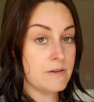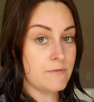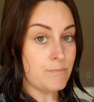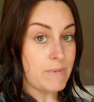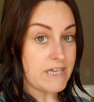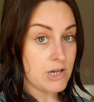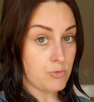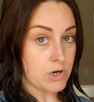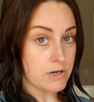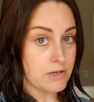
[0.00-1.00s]
Make it
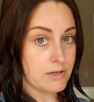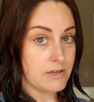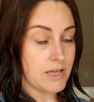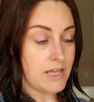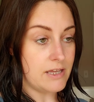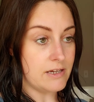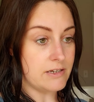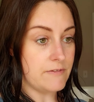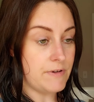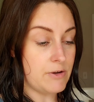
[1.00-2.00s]
work
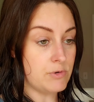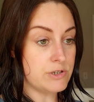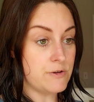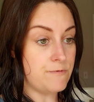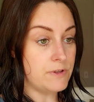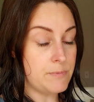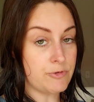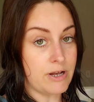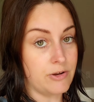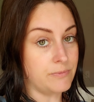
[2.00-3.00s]
and if I want to flip
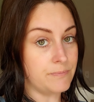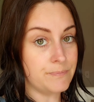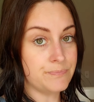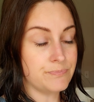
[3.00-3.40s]
around